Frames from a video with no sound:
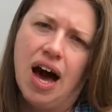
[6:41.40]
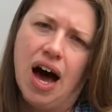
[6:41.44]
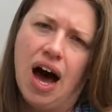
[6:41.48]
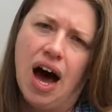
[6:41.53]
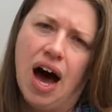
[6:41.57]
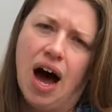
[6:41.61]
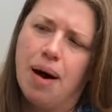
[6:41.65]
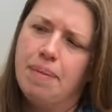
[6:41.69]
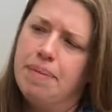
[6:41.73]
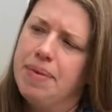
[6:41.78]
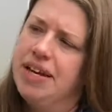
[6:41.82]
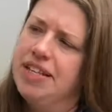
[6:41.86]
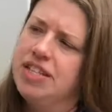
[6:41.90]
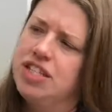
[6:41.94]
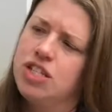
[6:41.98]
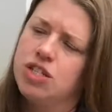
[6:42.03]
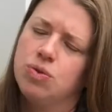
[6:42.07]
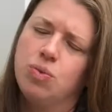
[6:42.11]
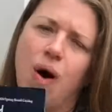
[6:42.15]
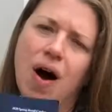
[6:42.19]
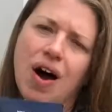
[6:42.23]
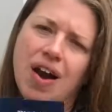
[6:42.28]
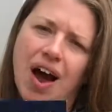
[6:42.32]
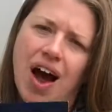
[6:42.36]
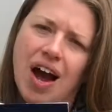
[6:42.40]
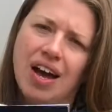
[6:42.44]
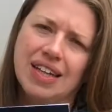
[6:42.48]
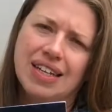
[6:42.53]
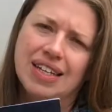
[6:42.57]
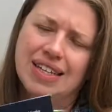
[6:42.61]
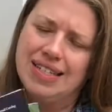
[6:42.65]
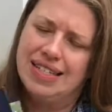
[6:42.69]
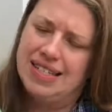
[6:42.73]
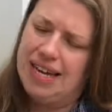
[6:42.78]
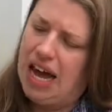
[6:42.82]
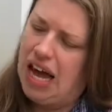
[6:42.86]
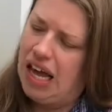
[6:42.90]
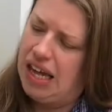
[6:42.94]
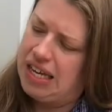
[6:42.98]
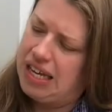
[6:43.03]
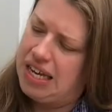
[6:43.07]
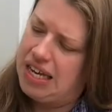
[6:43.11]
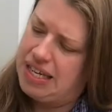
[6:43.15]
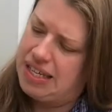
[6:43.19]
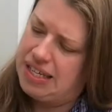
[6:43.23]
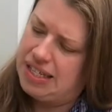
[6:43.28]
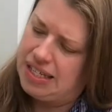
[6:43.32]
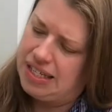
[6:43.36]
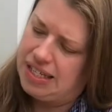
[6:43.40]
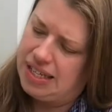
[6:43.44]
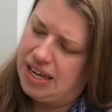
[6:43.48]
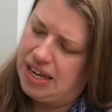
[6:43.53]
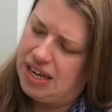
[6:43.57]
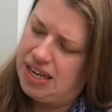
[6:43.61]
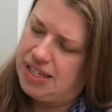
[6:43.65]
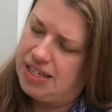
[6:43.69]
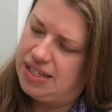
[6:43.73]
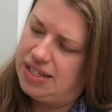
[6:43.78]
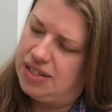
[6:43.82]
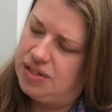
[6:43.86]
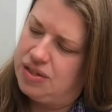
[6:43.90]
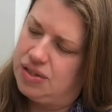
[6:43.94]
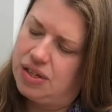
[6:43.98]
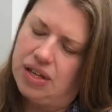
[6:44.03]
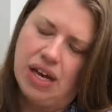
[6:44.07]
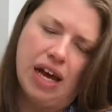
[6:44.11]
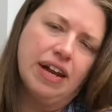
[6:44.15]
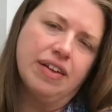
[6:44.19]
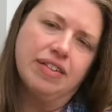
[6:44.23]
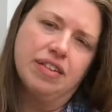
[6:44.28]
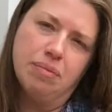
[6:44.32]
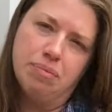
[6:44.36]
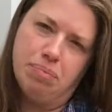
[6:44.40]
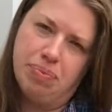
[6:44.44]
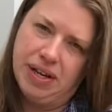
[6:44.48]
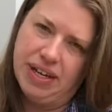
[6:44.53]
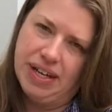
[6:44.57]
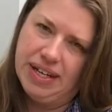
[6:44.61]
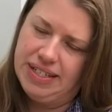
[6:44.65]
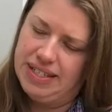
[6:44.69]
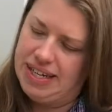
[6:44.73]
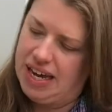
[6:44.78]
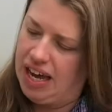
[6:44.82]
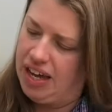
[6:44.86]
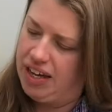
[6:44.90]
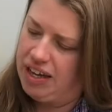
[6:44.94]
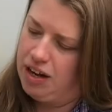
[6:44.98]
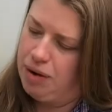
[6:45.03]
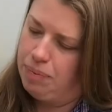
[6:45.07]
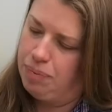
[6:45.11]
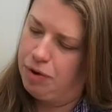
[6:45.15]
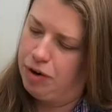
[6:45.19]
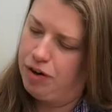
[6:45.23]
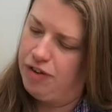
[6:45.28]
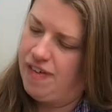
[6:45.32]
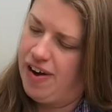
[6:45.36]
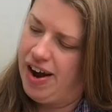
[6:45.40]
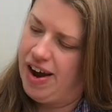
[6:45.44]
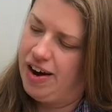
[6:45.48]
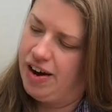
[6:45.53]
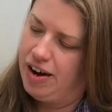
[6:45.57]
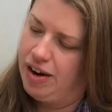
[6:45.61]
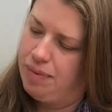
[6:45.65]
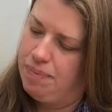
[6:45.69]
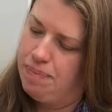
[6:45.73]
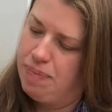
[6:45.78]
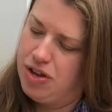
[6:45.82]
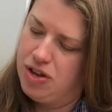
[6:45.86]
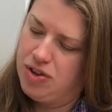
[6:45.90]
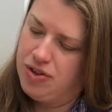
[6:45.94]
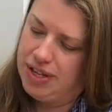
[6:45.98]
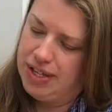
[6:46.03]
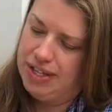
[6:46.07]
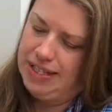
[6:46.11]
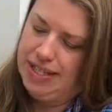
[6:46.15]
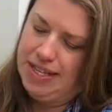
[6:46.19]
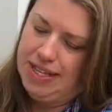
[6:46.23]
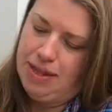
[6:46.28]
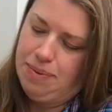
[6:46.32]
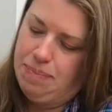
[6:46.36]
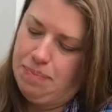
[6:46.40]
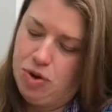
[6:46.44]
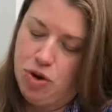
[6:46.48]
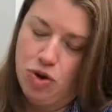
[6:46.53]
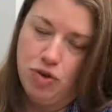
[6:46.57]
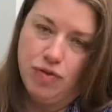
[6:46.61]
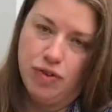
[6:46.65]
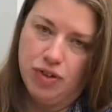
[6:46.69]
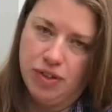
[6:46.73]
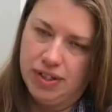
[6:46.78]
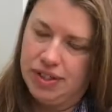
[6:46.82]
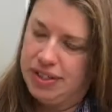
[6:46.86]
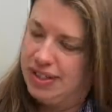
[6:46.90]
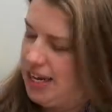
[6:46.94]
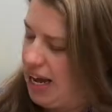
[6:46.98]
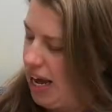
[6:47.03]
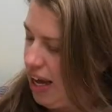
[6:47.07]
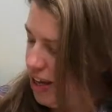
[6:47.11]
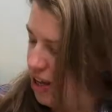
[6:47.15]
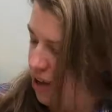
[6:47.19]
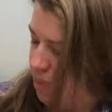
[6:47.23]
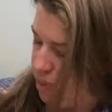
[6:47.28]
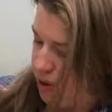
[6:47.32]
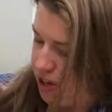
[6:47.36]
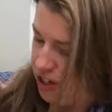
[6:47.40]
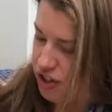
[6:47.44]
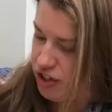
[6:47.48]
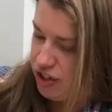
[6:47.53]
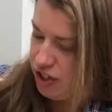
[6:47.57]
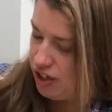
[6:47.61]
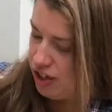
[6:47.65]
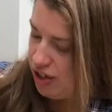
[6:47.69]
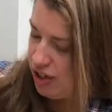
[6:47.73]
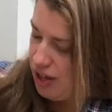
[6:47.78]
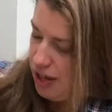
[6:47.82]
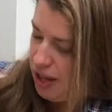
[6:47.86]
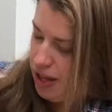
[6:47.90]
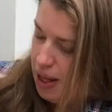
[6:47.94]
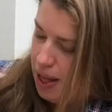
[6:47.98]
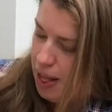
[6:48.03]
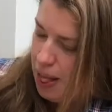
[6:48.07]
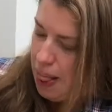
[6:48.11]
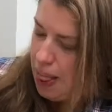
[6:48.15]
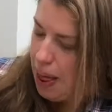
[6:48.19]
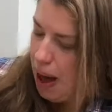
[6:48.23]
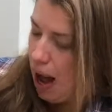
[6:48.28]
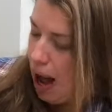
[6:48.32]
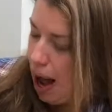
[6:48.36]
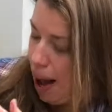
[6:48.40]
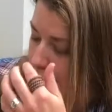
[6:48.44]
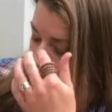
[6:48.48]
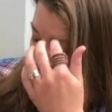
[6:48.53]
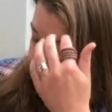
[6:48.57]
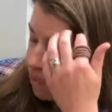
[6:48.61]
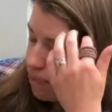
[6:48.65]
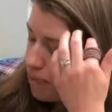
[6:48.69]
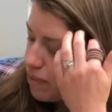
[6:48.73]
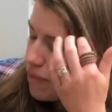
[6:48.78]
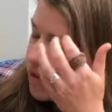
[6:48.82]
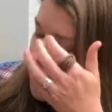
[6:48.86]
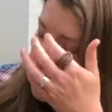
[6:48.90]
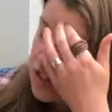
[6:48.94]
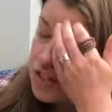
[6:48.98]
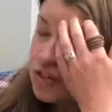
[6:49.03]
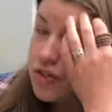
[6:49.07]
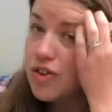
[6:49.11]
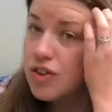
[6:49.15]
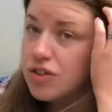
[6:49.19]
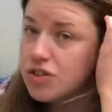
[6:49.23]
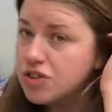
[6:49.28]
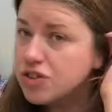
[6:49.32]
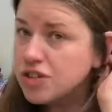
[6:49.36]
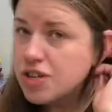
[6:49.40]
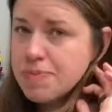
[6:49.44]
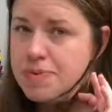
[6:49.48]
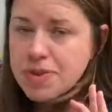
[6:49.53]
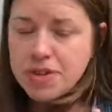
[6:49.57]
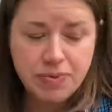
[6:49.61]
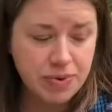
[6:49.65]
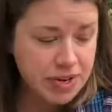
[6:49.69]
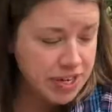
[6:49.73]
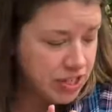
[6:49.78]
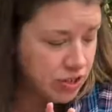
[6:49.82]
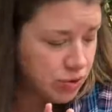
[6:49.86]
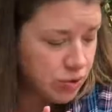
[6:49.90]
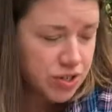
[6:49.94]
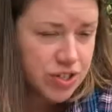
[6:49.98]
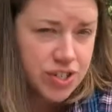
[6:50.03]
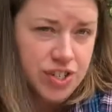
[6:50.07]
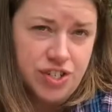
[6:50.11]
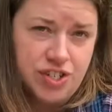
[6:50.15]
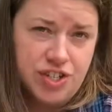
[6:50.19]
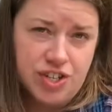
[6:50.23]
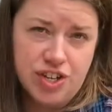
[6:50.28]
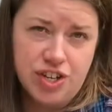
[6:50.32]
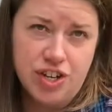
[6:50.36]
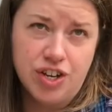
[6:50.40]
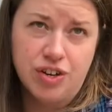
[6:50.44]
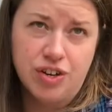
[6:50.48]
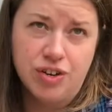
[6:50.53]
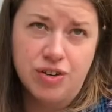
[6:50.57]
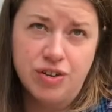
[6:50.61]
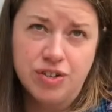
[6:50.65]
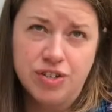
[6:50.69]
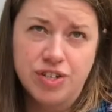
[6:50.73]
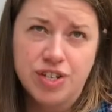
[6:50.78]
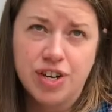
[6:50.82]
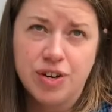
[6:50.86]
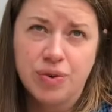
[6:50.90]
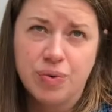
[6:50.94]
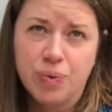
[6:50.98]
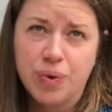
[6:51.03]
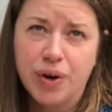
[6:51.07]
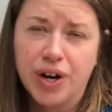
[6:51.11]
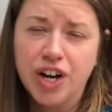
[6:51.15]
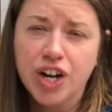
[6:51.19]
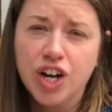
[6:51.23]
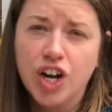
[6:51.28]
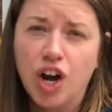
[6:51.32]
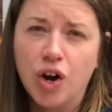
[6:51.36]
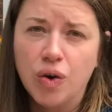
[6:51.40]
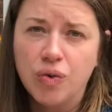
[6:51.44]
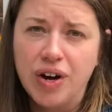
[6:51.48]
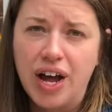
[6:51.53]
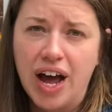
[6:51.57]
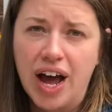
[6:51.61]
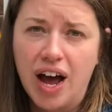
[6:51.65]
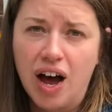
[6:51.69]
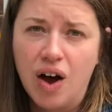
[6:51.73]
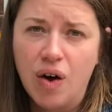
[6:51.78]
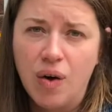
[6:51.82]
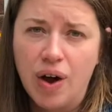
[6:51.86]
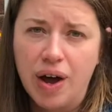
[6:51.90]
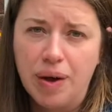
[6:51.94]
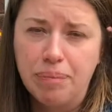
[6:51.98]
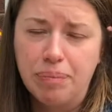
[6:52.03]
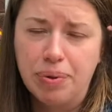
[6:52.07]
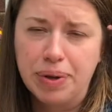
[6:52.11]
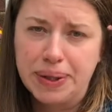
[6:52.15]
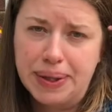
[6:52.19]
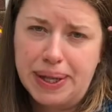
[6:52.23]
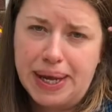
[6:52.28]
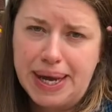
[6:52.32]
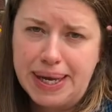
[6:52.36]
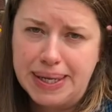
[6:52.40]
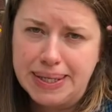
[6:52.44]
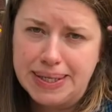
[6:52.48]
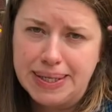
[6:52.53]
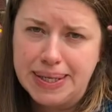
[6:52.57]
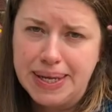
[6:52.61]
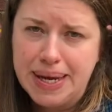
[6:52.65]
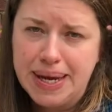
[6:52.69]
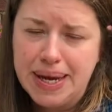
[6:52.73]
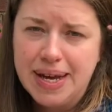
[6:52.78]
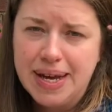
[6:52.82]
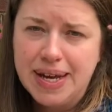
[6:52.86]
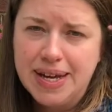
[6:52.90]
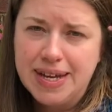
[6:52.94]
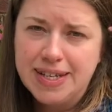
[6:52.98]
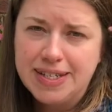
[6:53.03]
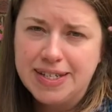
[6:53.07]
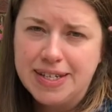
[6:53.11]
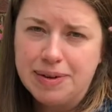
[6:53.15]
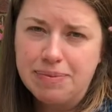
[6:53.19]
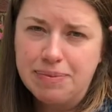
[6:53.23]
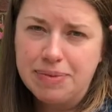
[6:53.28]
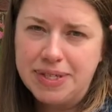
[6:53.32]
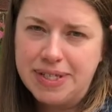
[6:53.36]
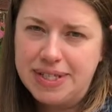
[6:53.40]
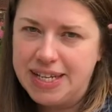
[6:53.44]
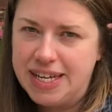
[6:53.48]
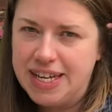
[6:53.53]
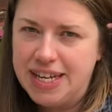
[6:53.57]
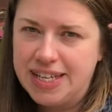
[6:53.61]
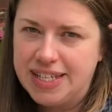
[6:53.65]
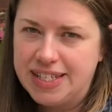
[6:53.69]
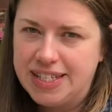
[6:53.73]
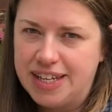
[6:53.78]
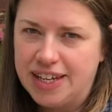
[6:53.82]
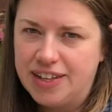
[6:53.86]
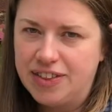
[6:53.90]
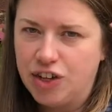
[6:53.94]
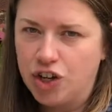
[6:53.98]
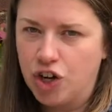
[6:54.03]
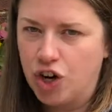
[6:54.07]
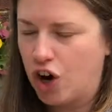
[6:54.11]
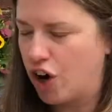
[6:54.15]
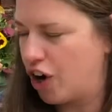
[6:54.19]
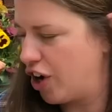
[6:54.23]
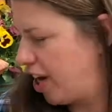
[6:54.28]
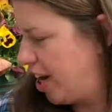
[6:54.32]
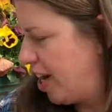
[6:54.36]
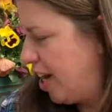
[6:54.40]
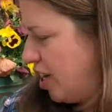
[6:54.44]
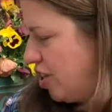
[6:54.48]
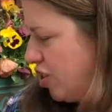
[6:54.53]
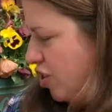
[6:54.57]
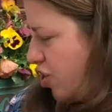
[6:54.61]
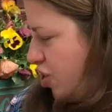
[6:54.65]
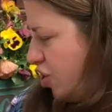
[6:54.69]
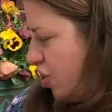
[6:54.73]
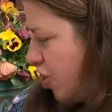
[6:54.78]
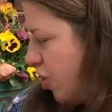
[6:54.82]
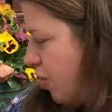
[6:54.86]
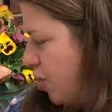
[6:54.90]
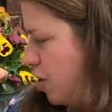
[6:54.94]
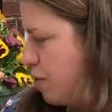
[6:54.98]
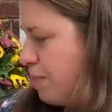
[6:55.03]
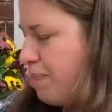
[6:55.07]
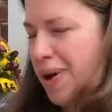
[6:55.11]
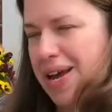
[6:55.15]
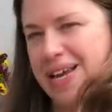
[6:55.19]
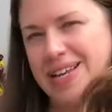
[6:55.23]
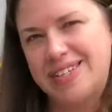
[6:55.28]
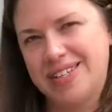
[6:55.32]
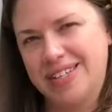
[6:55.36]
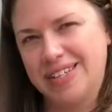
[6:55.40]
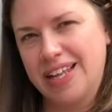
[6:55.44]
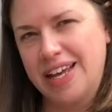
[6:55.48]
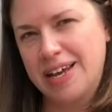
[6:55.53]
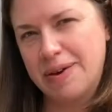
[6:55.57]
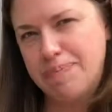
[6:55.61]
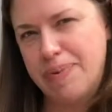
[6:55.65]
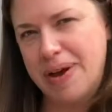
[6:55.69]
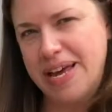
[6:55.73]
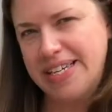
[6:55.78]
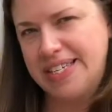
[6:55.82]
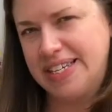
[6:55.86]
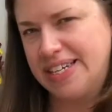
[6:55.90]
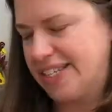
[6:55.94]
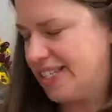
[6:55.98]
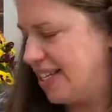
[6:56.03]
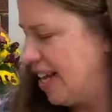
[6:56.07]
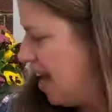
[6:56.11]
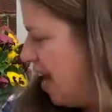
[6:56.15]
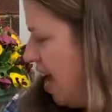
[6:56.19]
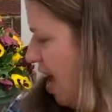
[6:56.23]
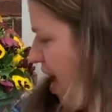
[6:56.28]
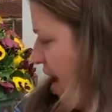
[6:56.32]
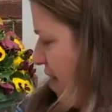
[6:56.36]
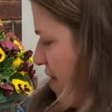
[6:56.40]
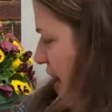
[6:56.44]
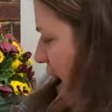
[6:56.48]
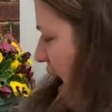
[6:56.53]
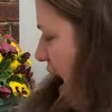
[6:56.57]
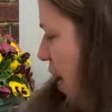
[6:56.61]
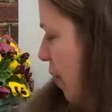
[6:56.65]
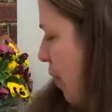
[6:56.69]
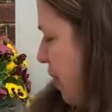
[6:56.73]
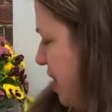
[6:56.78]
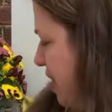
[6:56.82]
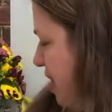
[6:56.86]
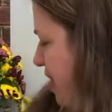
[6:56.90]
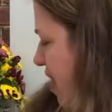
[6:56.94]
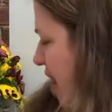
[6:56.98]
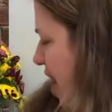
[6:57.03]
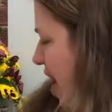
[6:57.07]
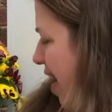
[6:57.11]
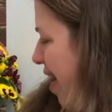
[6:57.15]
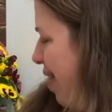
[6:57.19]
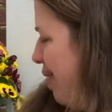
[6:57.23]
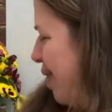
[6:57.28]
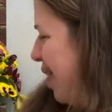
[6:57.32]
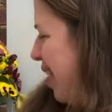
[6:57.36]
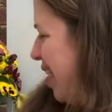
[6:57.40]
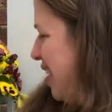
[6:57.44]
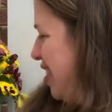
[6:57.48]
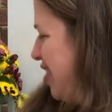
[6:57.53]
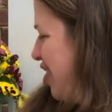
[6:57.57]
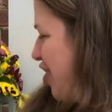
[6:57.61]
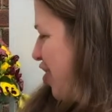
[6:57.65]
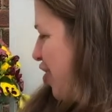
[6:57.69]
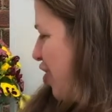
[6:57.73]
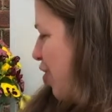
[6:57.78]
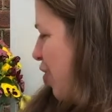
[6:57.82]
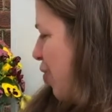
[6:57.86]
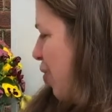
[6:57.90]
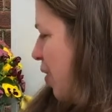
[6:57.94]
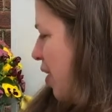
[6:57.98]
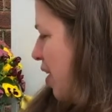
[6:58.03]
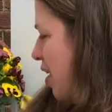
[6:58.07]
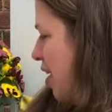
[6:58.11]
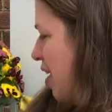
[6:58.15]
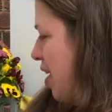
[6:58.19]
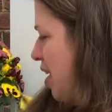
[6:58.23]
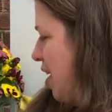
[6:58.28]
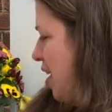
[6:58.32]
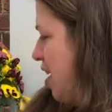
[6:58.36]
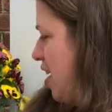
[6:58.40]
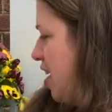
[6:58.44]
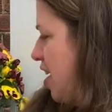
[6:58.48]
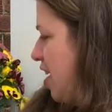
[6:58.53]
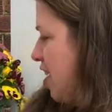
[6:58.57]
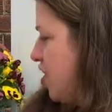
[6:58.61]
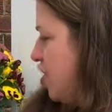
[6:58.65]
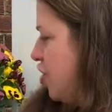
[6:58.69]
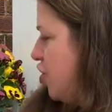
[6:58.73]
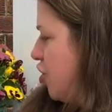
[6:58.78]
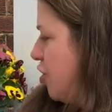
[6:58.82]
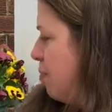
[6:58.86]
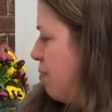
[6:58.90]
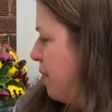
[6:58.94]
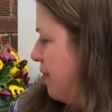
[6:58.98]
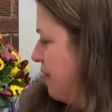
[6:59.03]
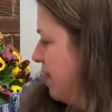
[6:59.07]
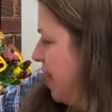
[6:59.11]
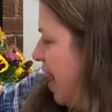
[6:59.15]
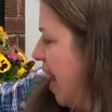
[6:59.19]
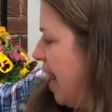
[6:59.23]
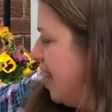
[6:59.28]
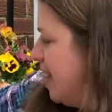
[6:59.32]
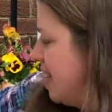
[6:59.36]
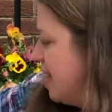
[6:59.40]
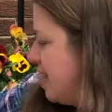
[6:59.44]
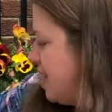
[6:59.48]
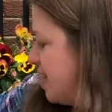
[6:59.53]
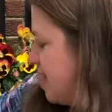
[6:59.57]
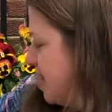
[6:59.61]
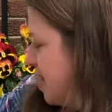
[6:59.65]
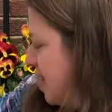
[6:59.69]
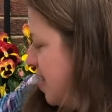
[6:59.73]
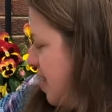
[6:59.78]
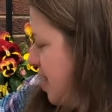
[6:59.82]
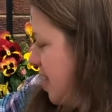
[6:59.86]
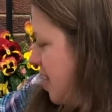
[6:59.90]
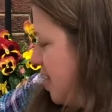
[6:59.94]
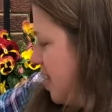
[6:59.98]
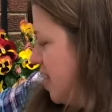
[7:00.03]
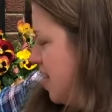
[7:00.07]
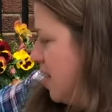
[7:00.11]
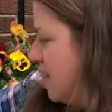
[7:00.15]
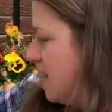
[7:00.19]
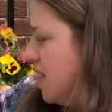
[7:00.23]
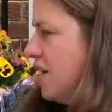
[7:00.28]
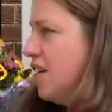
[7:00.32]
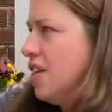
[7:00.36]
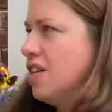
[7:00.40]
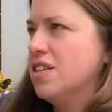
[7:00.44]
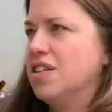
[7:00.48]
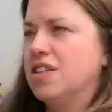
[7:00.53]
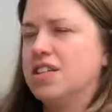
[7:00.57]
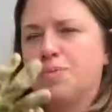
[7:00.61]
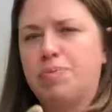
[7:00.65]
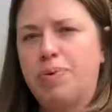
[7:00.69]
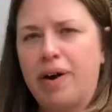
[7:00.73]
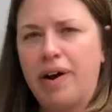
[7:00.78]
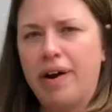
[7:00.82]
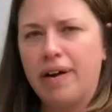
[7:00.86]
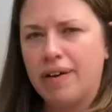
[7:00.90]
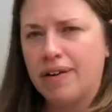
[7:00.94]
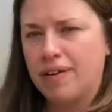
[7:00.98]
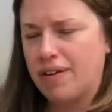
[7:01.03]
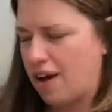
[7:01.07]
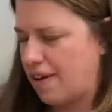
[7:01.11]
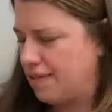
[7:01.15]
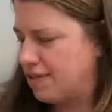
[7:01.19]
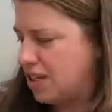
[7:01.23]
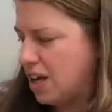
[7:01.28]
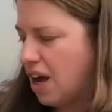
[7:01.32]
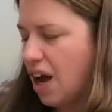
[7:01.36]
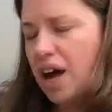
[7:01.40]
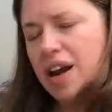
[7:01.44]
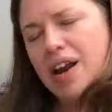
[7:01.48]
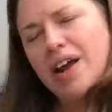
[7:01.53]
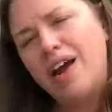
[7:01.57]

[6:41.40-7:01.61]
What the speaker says: And Swan Island Dahlias is kind of the big dahlia purveyor, but you can see the beautiful dahlia picture. So those are some of the resources to use. We're going to go now and plant some seeds in the garden and just show you basics of how it's done. We're going to do a strip of lettuce. So let's put our gloves on